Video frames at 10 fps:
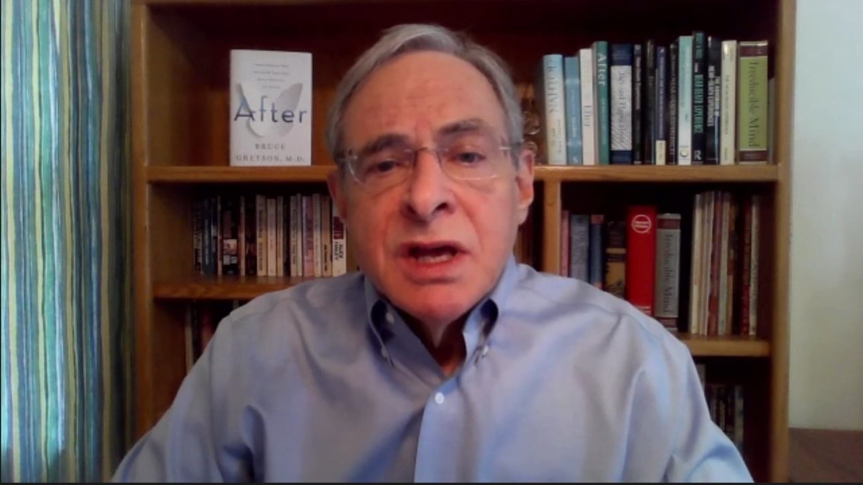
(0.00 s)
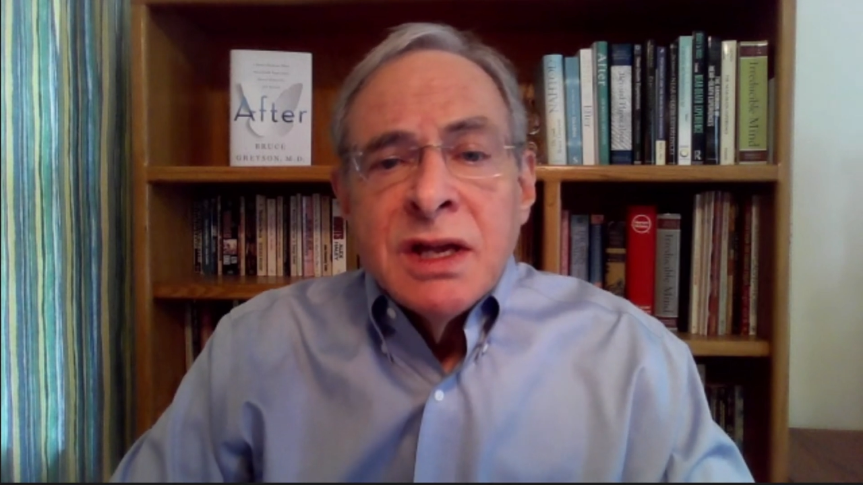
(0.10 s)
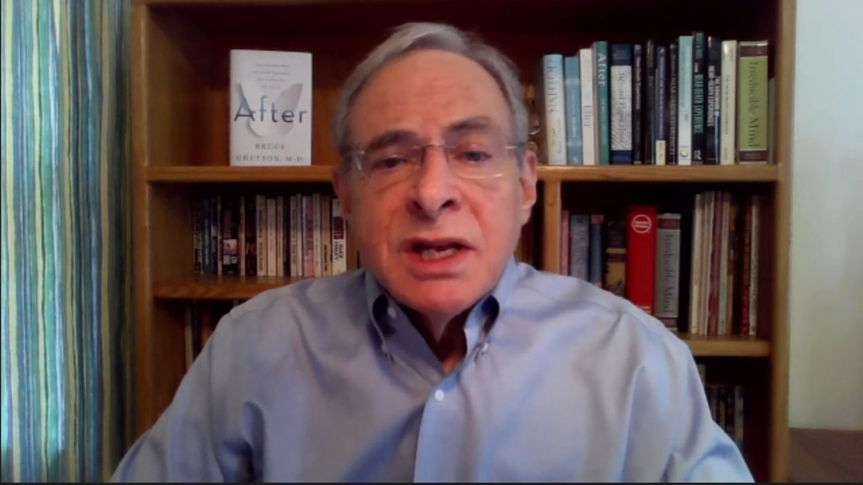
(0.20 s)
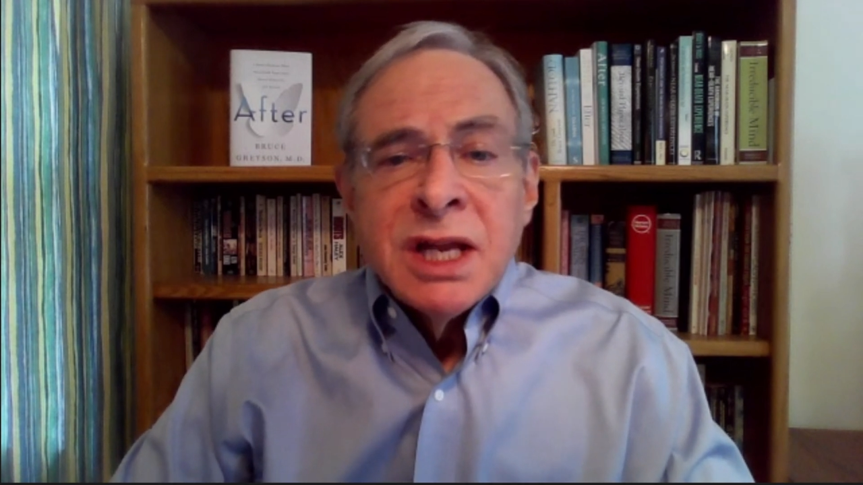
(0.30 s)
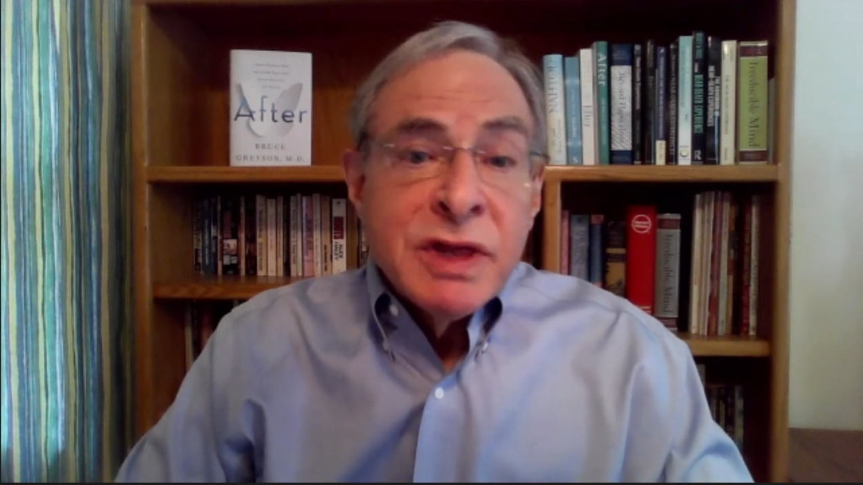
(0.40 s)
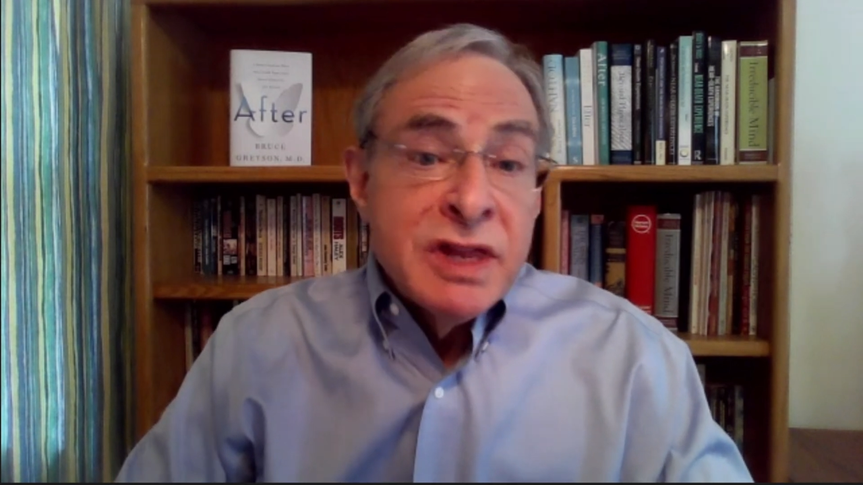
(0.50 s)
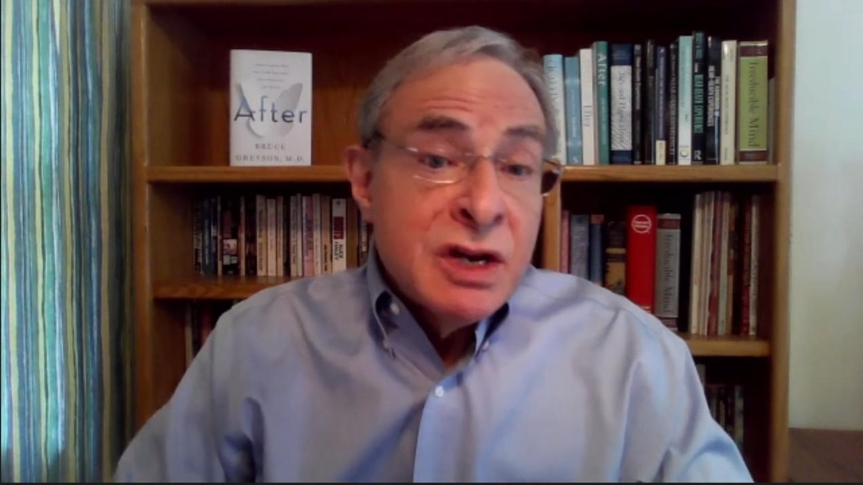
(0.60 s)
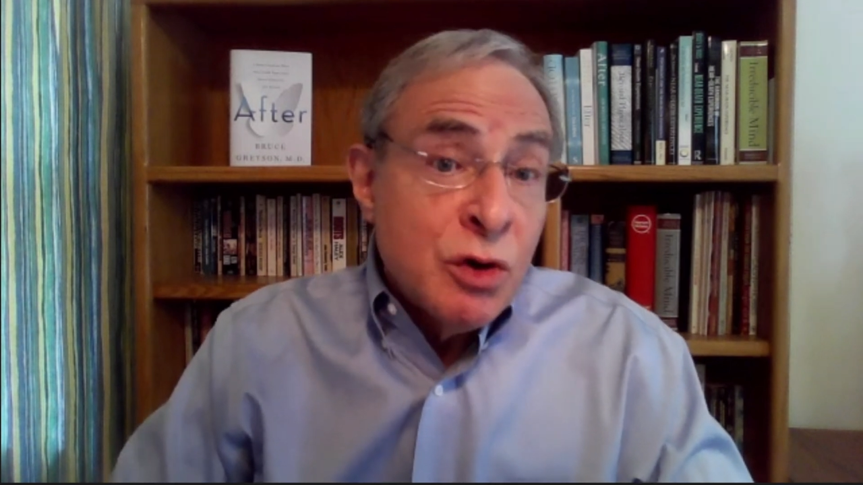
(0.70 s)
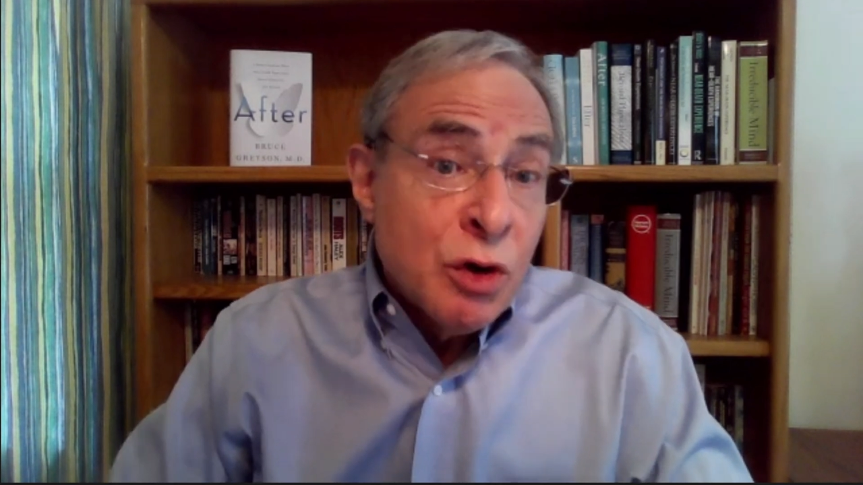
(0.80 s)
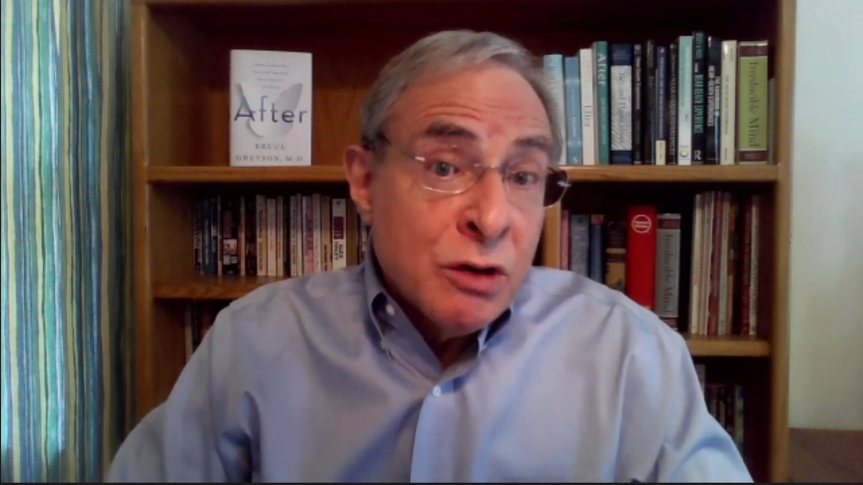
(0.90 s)
Now, we can then
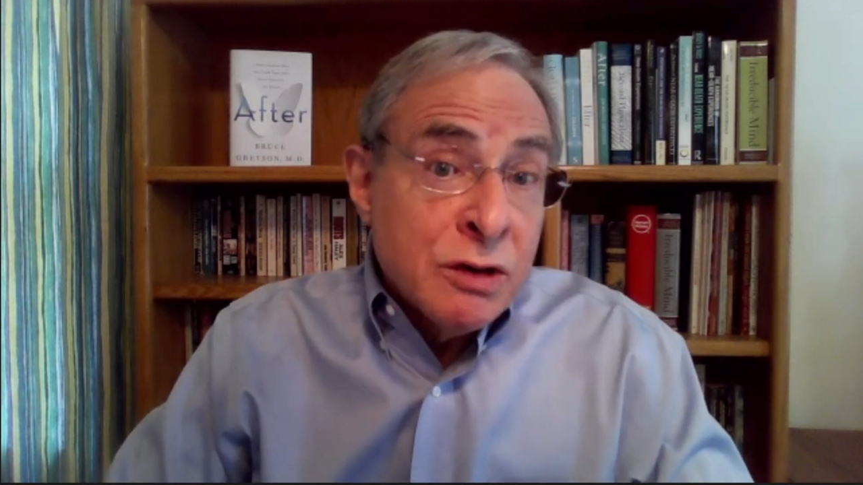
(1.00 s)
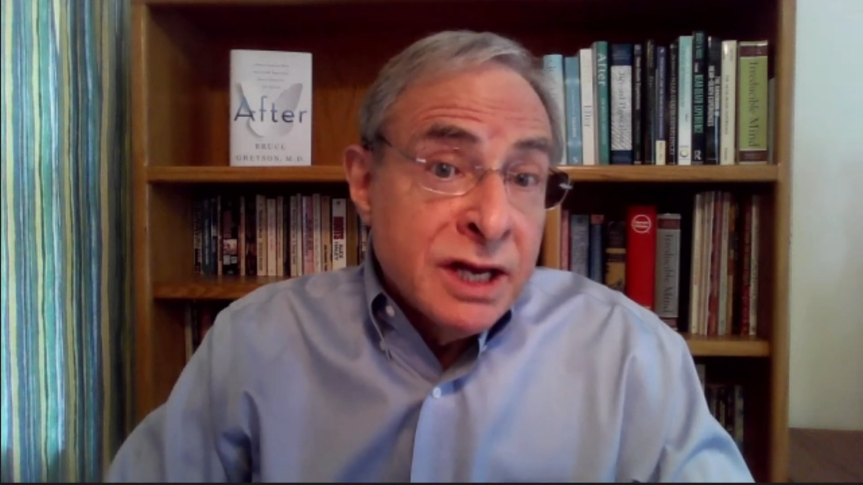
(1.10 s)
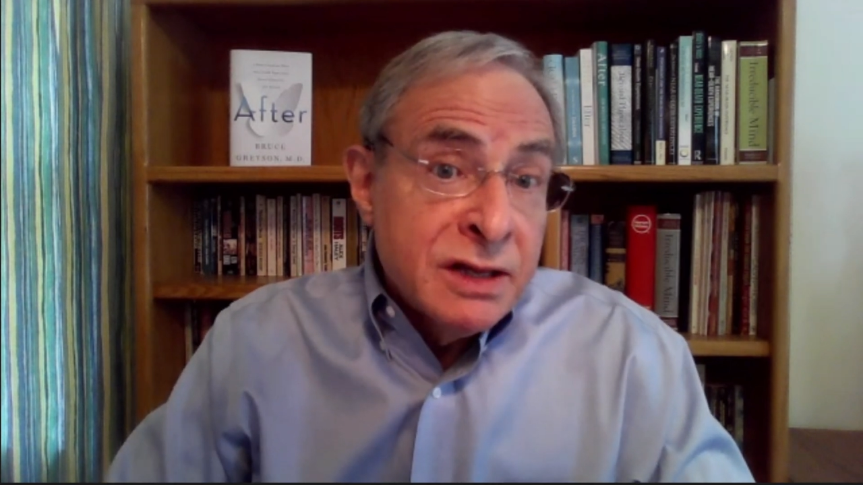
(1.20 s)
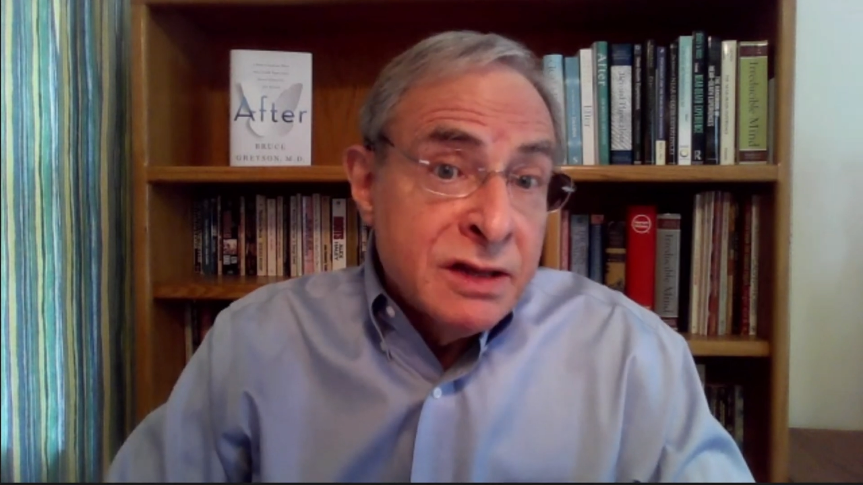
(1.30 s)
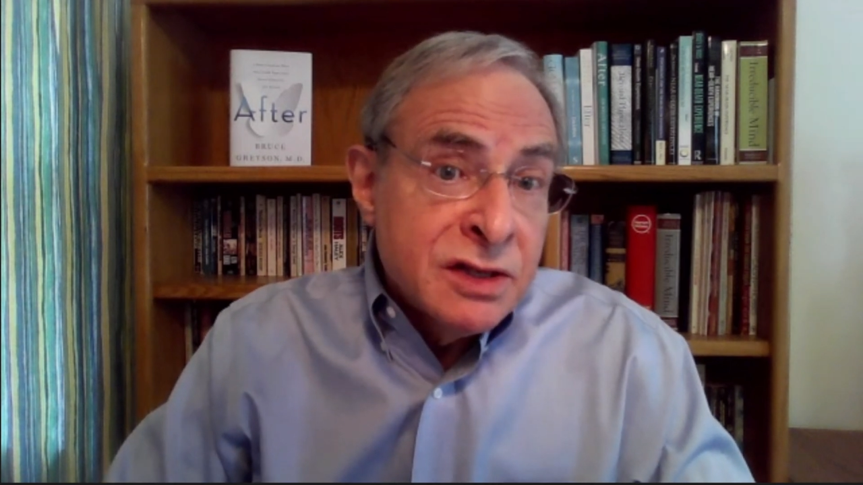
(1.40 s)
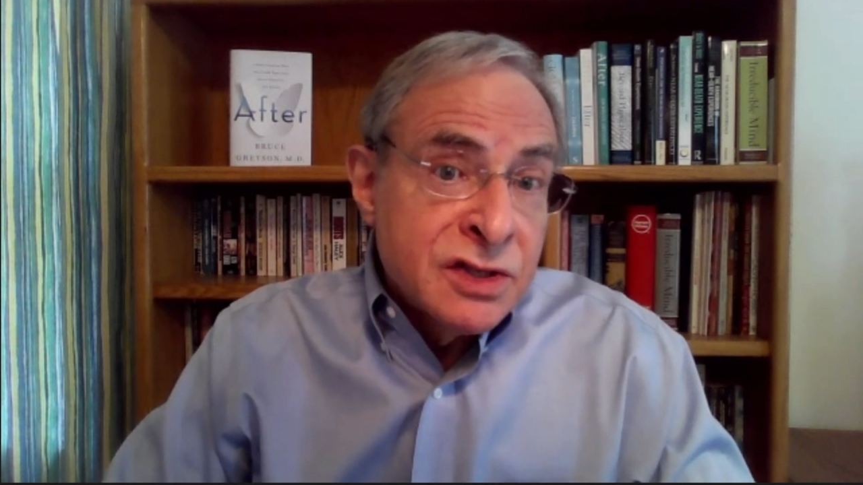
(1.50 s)
correlate the